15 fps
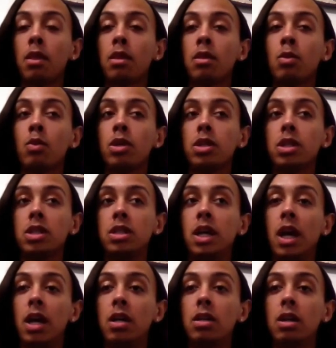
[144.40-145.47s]
Once a
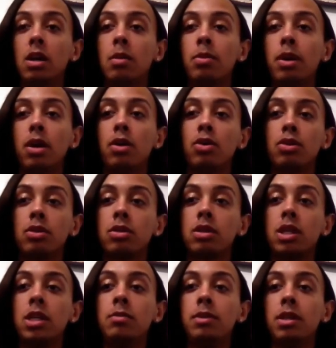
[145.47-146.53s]
day is up, it'll
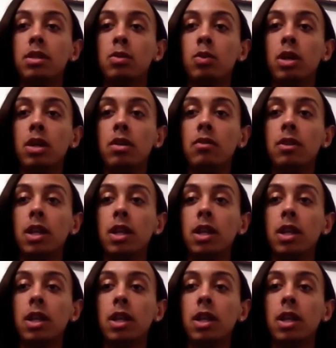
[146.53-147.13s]
keep this wave.